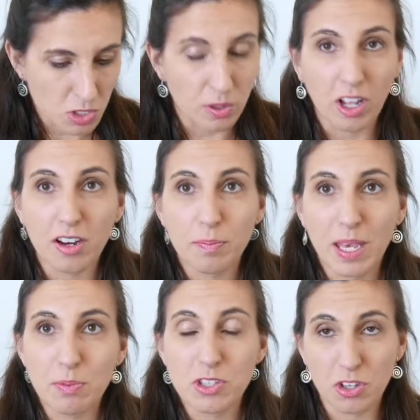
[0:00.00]
So a lot of
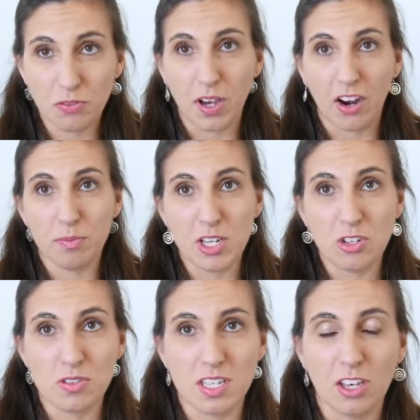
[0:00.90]
people so far have been
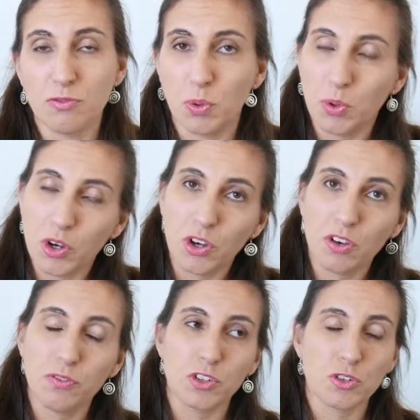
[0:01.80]
using it for work,
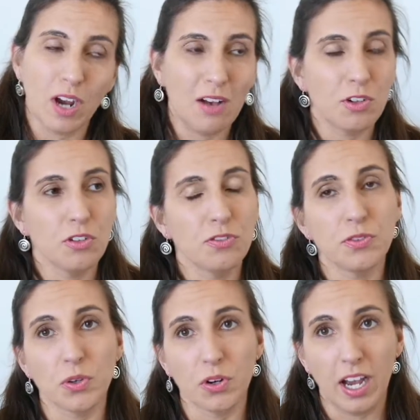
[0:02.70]
for travel,
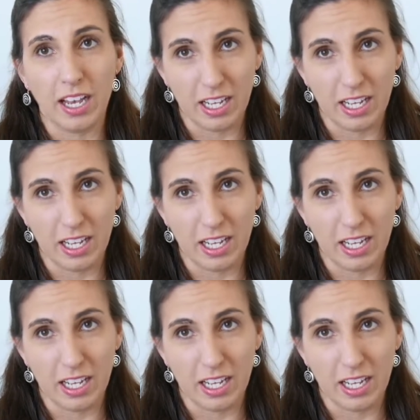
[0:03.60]
for